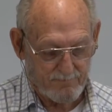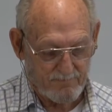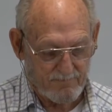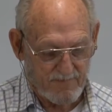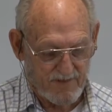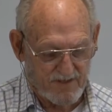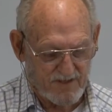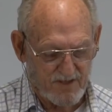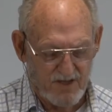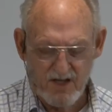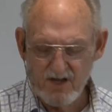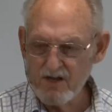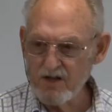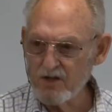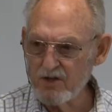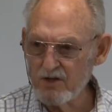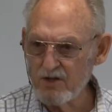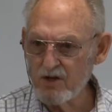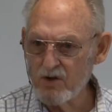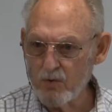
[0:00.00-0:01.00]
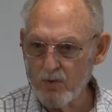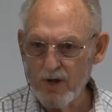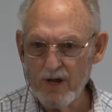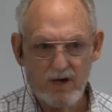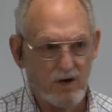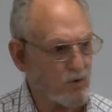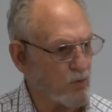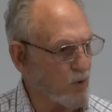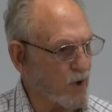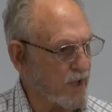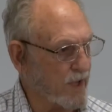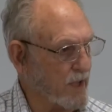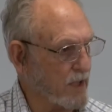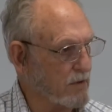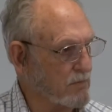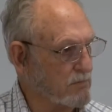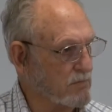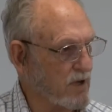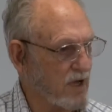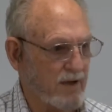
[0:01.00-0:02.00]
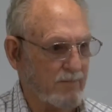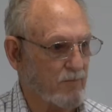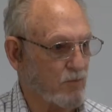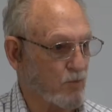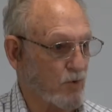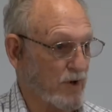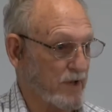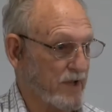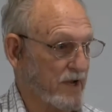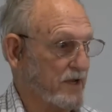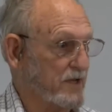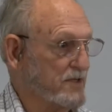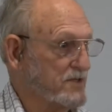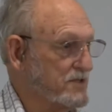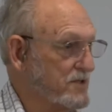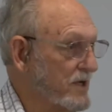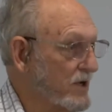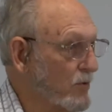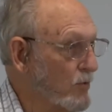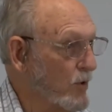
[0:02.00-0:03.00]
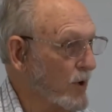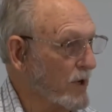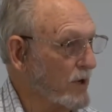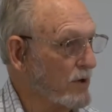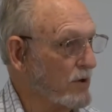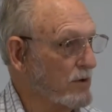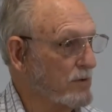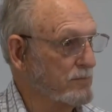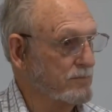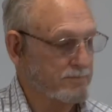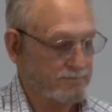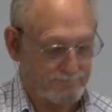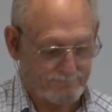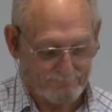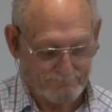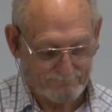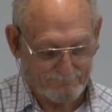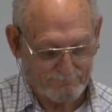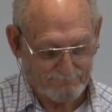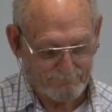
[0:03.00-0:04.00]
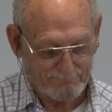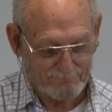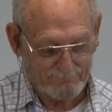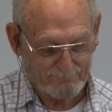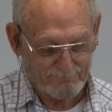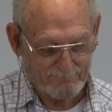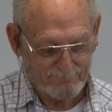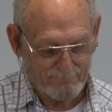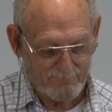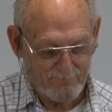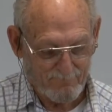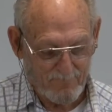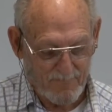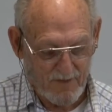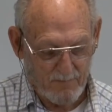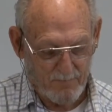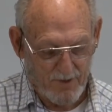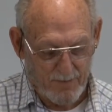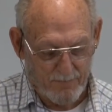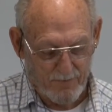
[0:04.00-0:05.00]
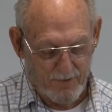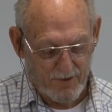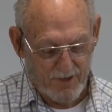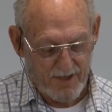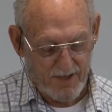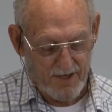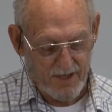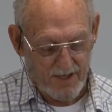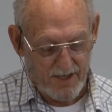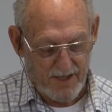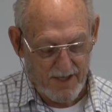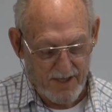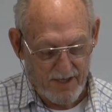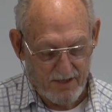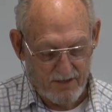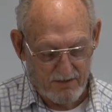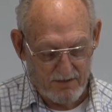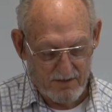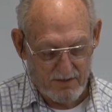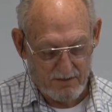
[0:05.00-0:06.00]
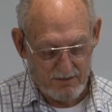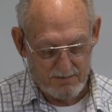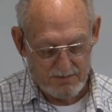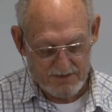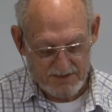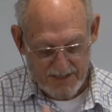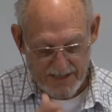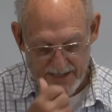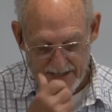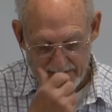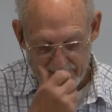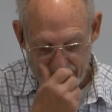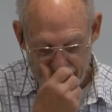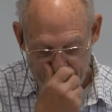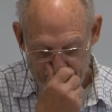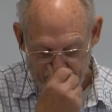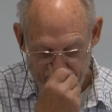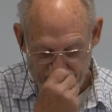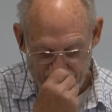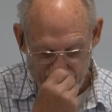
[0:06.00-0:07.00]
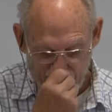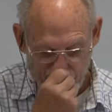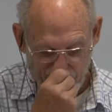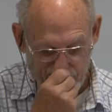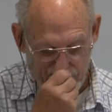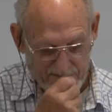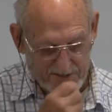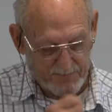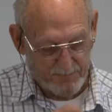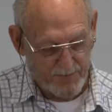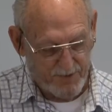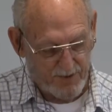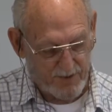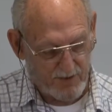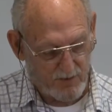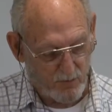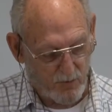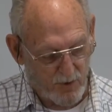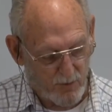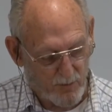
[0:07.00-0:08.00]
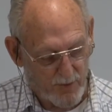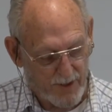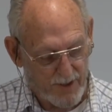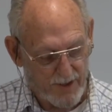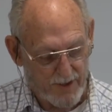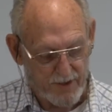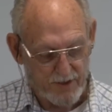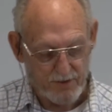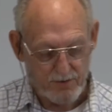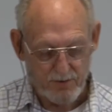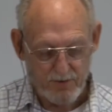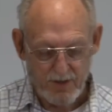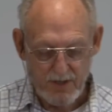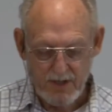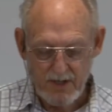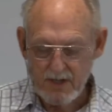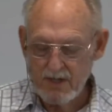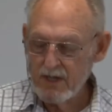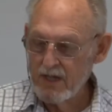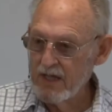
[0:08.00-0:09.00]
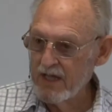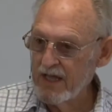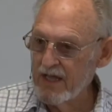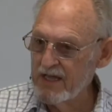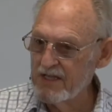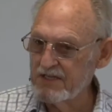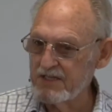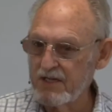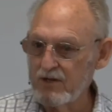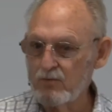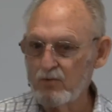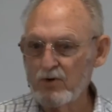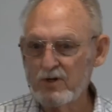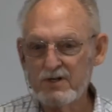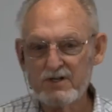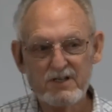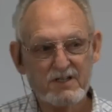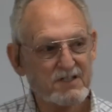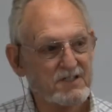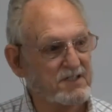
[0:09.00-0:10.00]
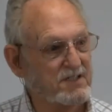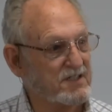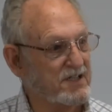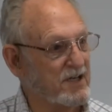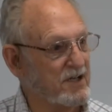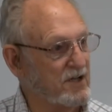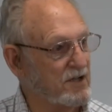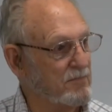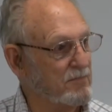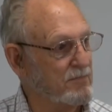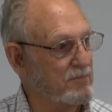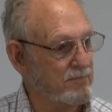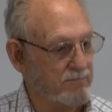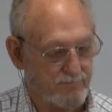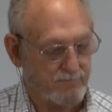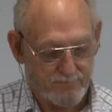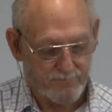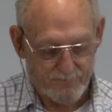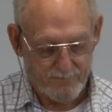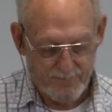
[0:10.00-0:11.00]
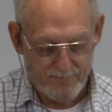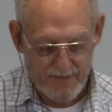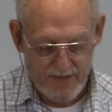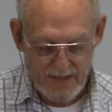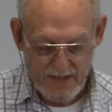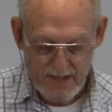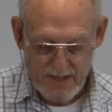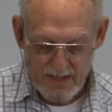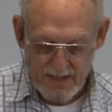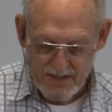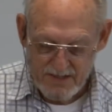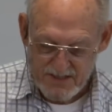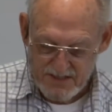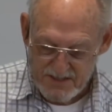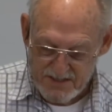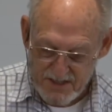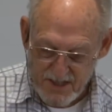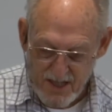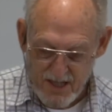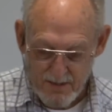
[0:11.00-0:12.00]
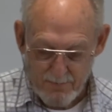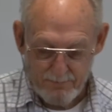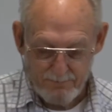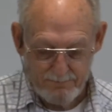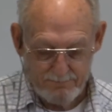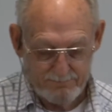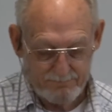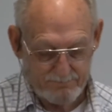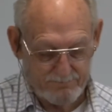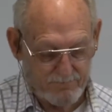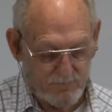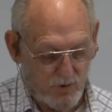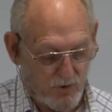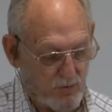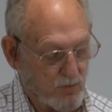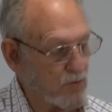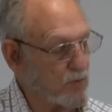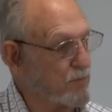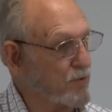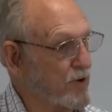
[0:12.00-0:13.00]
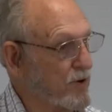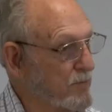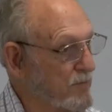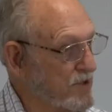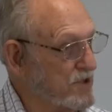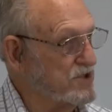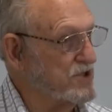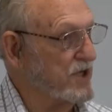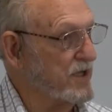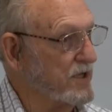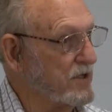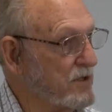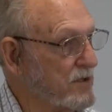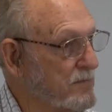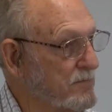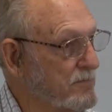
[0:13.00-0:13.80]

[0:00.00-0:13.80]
It's not a good Quaker way. Well, they didn't say Quaker. People are getting healed, saved, filled with the Spirit. What are we going to do? Easy. We'll just tell them to stop, or we'll put them in jail.